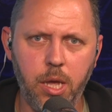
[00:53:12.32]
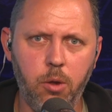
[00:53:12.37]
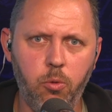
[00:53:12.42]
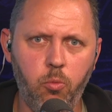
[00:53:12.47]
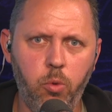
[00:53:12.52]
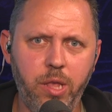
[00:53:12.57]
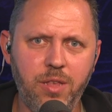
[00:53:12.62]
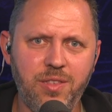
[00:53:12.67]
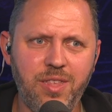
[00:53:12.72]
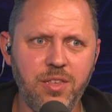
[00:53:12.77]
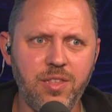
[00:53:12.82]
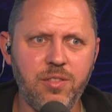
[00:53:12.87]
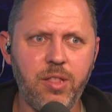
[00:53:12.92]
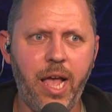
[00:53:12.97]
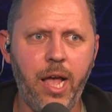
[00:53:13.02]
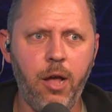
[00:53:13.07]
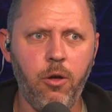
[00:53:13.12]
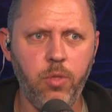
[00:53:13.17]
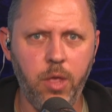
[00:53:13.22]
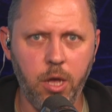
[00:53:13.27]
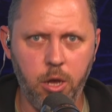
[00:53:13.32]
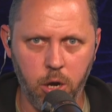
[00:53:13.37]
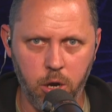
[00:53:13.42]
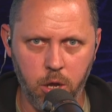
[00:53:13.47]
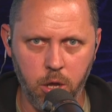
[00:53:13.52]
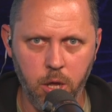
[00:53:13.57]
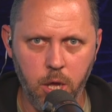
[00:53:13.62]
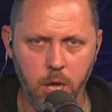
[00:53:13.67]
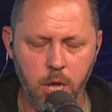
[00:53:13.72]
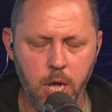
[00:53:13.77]
Is this how they're going to?
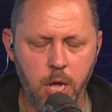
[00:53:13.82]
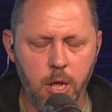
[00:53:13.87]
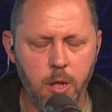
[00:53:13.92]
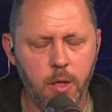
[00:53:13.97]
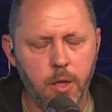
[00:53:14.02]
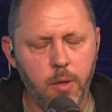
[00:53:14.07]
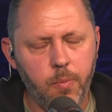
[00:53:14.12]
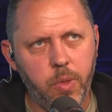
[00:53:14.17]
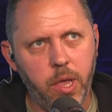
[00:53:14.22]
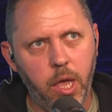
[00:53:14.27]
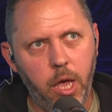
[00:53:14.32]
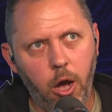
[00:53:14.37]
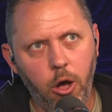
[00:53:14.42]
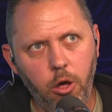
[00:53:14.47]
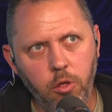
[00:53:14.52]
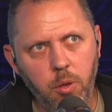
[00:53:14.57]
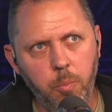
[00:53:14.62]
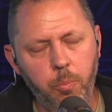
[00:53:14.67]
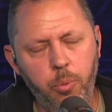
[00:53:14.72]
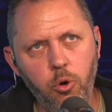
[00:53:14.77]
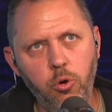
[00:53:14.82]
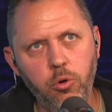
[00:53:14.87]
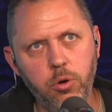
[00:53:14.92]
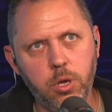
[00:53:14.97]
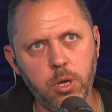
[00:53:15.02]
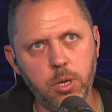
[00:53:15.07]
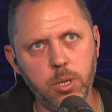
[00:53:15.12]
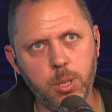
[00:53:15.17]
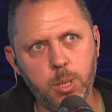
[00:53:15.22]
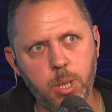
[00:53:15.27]
Yeah. Are the board
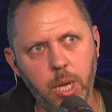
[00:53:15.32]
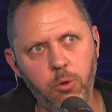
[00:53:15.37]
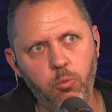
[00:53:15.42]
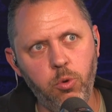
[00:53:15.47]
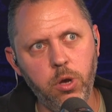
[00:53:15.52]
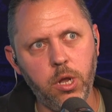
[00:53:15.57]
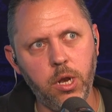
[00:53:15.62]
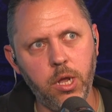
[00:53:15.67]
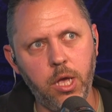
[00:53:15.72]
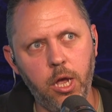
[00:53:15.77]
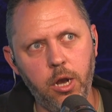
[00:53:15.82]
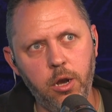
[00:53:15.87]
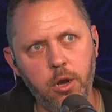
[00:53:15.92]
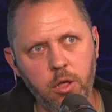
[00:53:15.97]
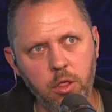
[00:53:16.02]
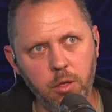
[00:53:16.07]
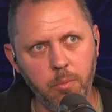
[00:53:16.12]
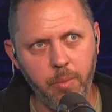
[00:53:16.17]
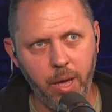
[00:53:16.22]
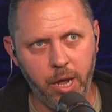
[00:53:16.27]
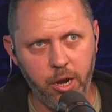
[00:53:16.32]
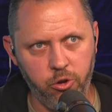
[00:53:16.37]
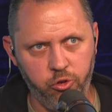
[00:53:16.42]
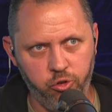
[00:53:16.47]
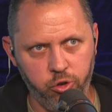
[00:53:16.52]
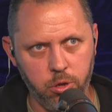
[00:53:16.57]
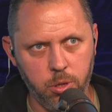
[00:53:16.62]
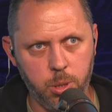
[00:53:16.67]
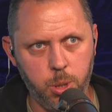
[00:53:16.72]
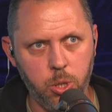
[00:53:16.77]
going to say we're going to get another
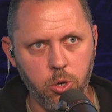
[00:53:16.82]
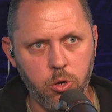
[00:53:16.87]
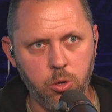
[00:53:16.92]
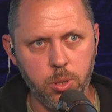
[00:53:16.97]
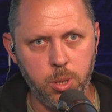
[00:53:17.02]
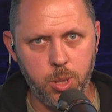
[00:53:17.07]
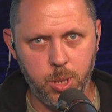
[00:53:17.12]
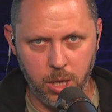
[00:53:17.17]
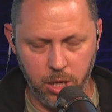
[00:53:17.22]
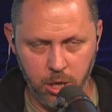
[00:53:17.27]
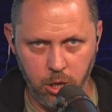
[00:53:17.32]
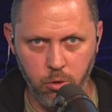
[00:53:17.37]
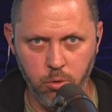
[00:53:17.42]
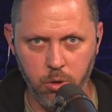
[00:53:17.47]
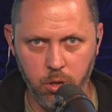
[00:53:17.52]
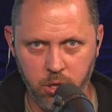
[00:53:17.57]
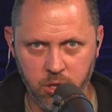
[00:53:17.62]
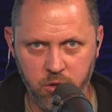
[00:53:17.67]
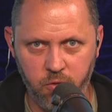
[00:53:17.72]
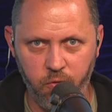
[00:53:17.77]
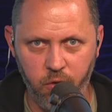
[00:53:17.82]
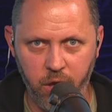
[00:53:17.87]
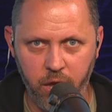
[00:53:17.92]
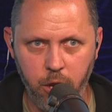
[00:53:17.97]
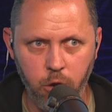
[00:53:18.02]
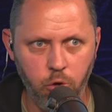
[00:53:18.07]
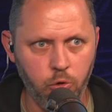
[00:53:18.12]
manager to continue in this vein,